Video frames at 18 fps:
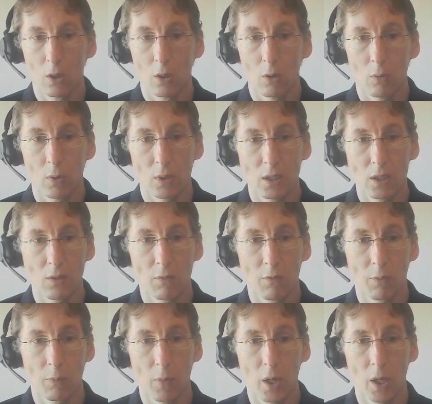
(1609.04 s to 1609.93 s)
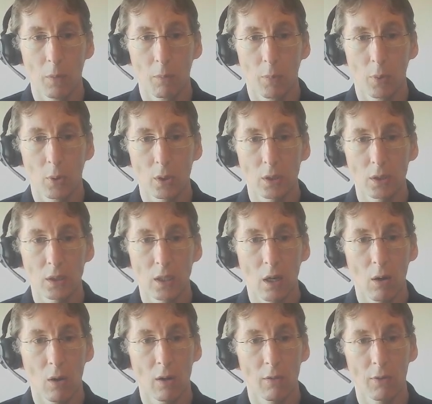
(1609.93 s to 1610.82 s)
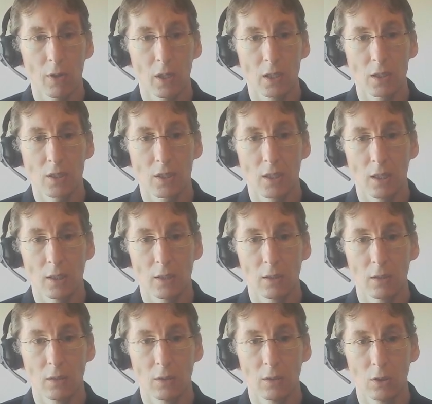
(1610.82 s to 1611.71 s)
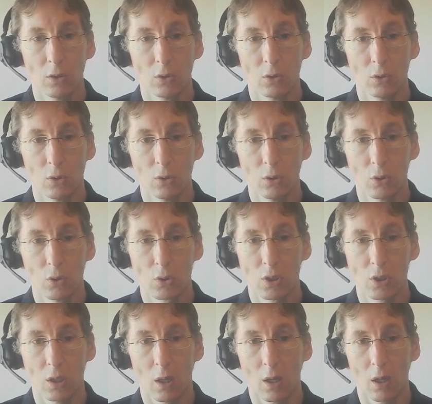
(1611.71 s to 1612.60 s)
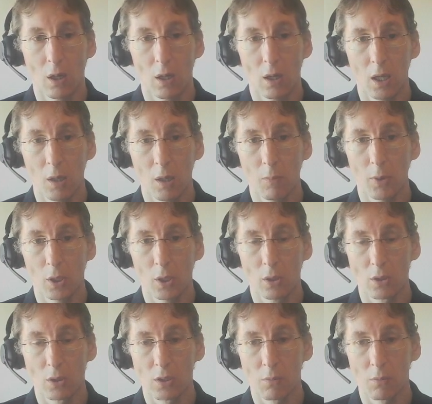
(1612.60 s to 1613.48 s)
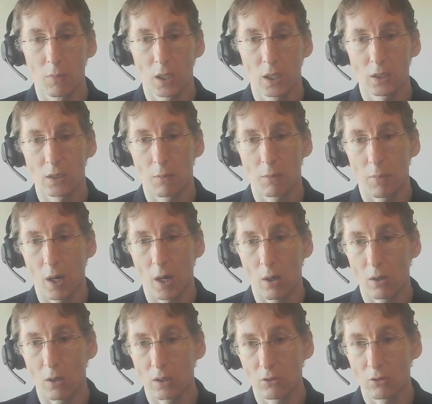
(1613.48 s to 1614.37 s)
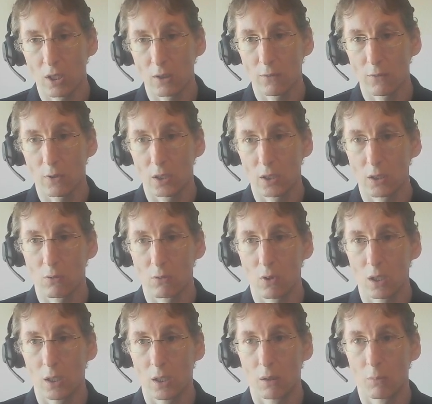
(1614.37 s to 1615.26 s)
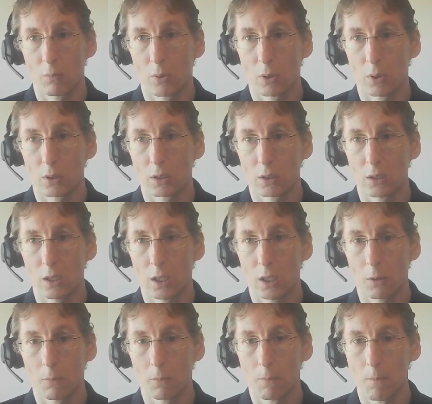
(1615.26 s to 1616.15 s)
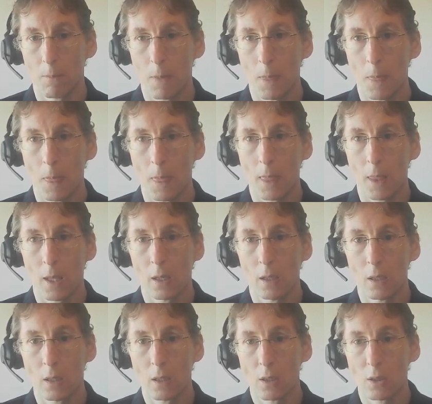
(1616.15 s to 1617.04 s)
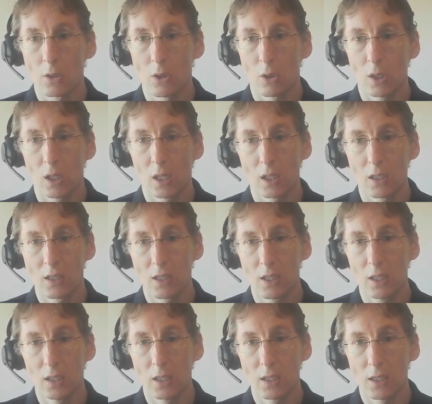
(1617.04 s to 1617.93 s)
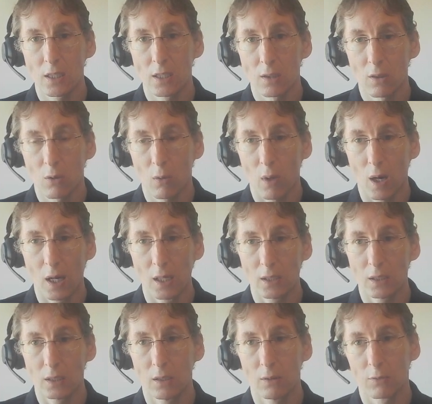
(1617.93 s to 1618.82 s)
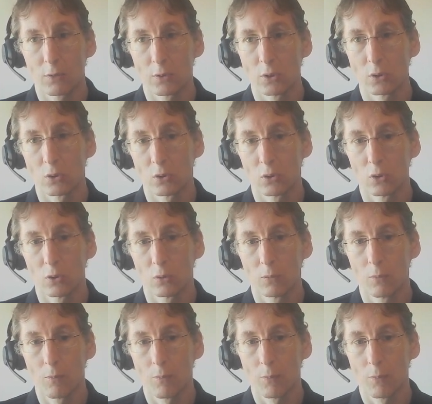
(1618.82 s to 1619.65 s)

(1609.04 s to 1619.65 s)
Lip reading: What is important, however, is that you use the impedance, because the power transfer is really important here. So you can see this is quite a different tool.